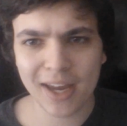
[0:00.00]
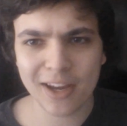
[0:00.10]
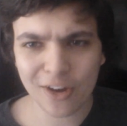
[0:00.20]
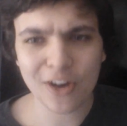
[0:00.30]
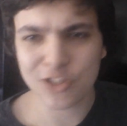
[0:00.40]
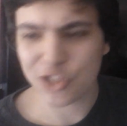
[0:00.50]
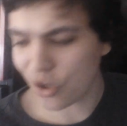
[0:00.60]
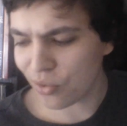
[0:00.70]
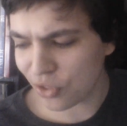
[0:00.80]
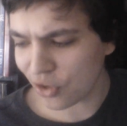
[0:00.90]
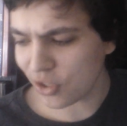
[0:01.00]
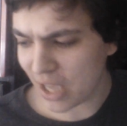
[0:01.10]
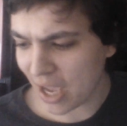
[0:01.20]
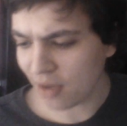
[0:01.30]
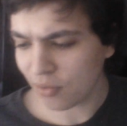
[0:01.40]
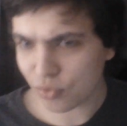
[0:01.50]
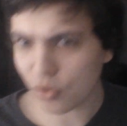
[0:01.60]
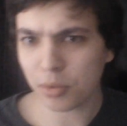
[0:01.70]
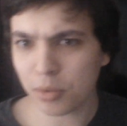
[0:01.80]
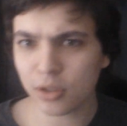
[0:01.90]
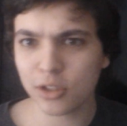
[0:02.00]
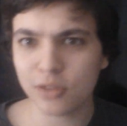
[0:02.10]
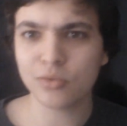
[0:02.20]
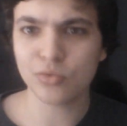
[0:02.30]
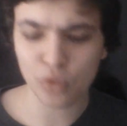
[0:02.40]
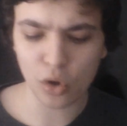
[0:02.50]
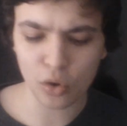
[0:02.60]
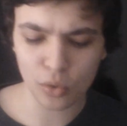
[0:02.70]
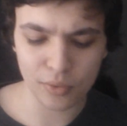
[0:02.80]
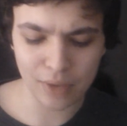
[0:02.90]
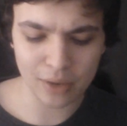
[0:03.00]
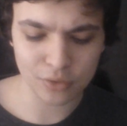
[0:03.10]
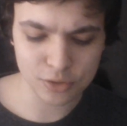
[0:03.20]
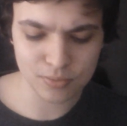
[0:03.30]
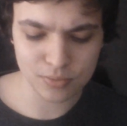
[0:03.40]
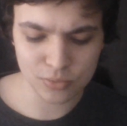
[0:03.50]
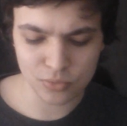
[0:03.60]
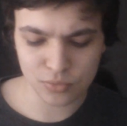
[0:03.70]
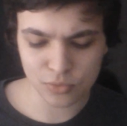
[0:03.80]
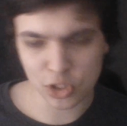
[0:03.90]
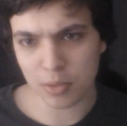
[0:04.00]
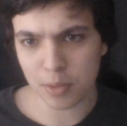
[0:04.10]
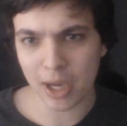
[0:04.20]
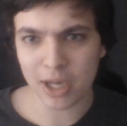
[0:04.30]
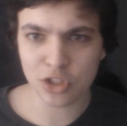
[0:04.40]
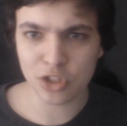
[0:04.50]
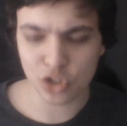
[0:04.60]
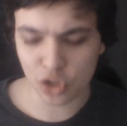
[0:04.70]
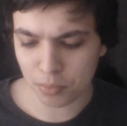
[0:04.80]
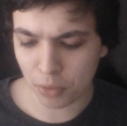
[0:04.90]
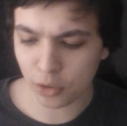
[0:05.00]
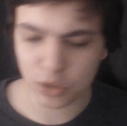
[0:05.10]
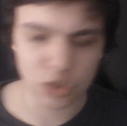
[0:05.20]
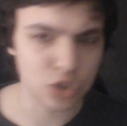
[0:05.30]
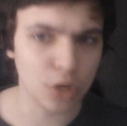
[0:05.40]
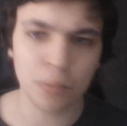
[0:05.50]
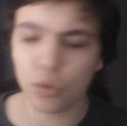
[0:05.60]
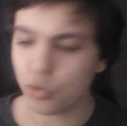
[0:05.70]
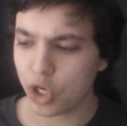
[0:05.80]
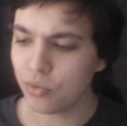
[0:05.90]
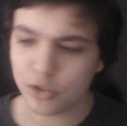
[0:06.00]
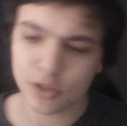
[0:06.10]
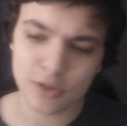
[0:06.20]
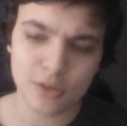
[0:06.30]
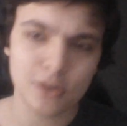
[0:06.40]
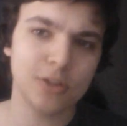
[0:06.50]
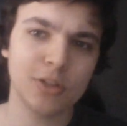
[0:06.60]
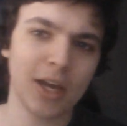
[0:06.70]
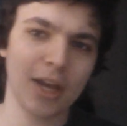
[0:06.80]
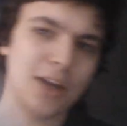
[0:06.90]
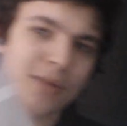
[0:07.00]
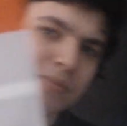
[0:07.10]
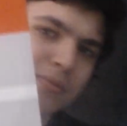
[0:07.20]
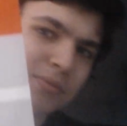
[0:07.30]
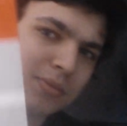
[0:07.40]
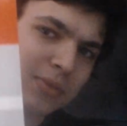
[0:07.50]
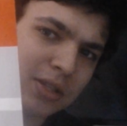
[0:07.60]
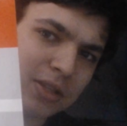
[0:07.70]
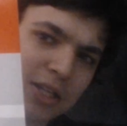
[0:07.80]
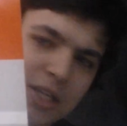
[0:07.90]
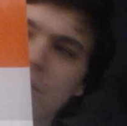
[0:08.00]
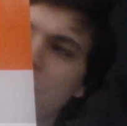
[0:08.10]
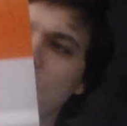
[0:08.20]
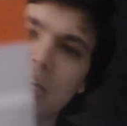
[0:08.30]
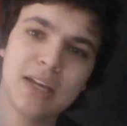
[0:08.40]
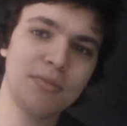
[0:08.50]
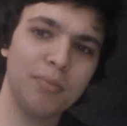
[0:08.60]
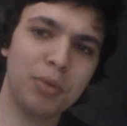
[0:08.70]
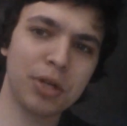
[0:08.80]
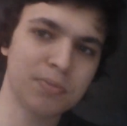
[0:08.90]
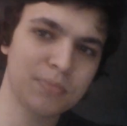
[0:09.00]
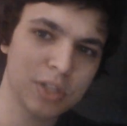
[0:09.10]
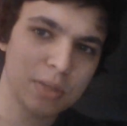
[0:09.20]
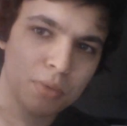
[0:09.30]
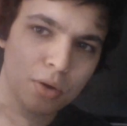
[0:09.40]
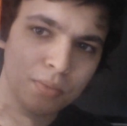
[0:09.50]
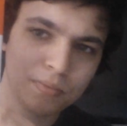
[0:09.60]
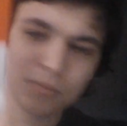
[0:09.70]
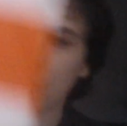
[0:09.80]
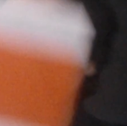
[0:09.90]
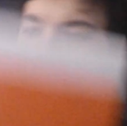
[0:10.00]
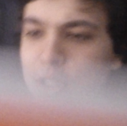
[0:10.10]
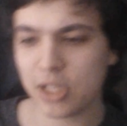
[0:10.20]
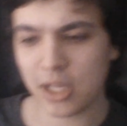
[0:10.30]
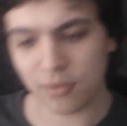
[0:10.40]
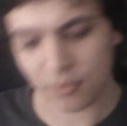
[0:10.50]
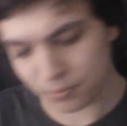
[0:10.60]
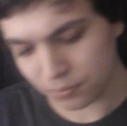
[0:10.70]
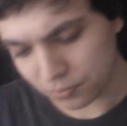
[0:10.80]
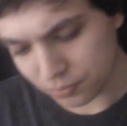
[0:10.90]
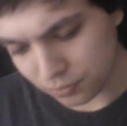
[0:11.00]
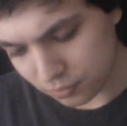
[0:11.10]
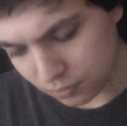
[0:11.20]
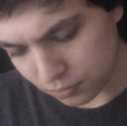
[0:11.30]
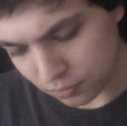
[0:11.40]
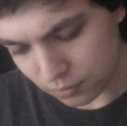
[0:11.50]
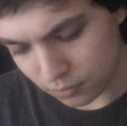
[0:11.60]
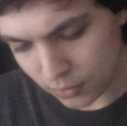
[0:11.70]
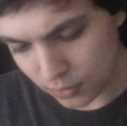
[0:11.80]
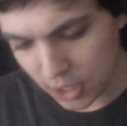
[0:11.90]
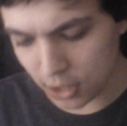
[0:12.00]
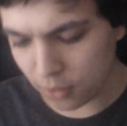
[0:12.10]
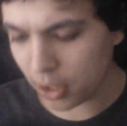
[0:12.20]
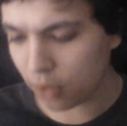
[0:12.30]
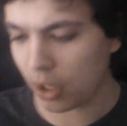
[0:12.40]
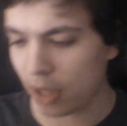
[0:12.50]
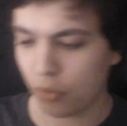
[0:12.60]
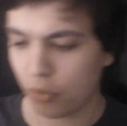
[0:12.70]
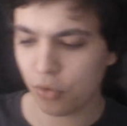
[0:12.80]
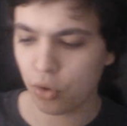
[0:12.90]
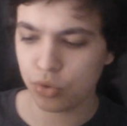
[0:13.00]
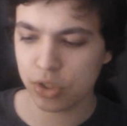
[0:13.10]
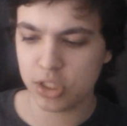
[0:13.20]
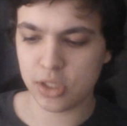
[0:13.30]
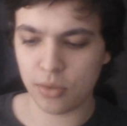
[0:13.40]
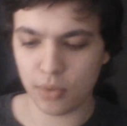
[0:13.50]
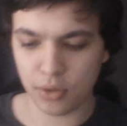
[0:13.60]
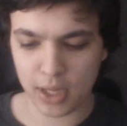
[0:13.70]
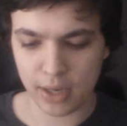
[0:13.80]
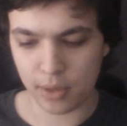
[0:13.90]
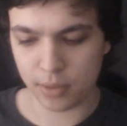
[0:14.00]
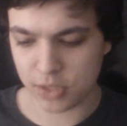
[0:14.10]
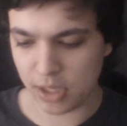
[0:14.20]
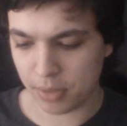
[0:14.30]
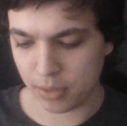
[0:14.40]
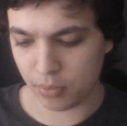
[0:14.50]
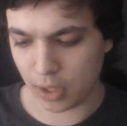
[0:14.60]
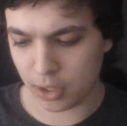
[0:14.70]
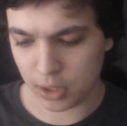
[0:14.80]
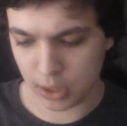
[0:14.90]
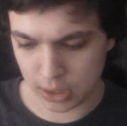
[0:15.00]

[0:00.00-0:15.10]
And it kind of showed that, yeah, Robert can rock without Jimmy Page and John Bonham and John Paul Jones. Inner sleeve, pretty simple on the inner sleeve. And the record label, of course, is still on their Zeppelin one.